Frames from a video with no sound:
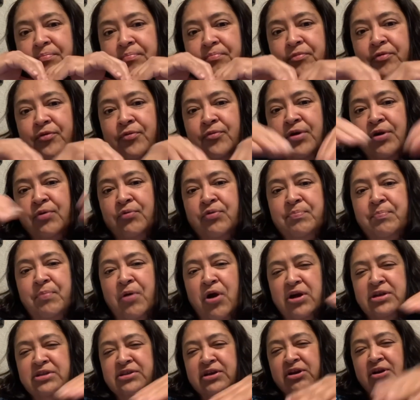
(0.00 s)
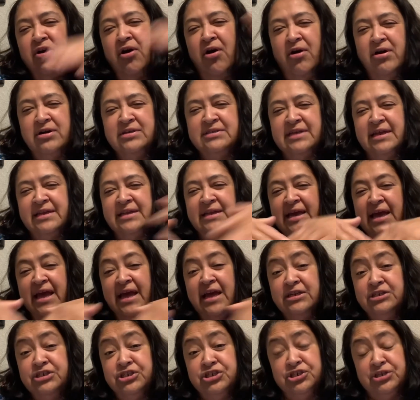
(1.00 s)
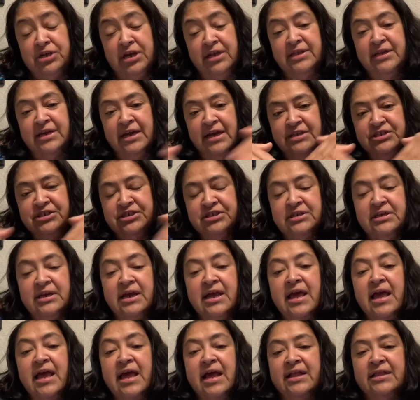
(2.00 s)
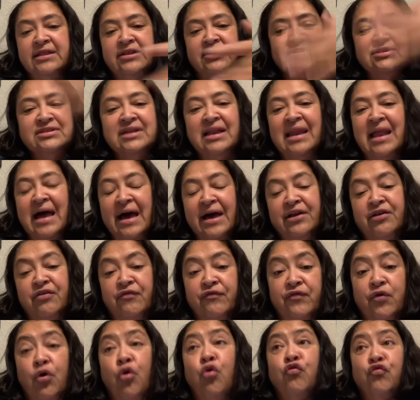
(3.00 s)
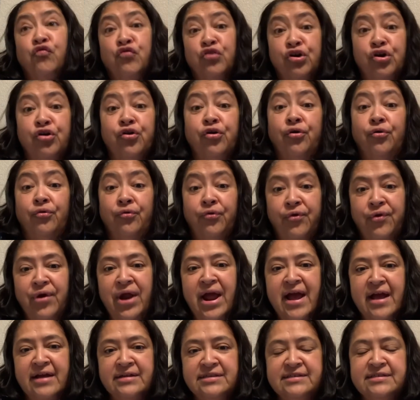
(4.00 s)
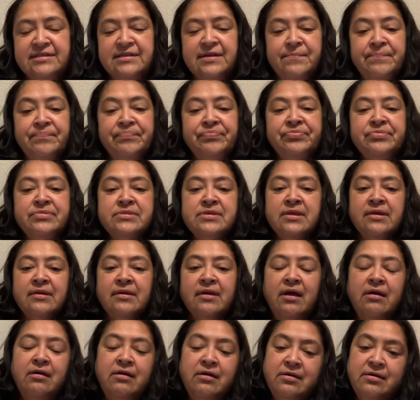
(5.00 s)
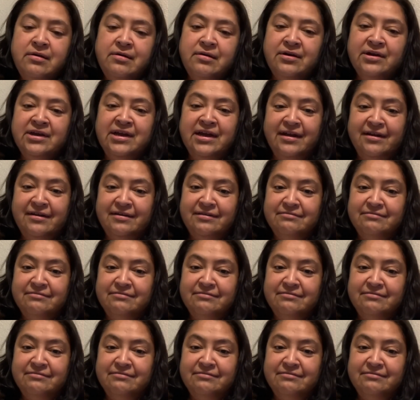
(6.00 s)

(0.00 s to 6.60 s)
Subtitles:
where we park the cars on the edging. There's a lot of overgrown grass. Okay.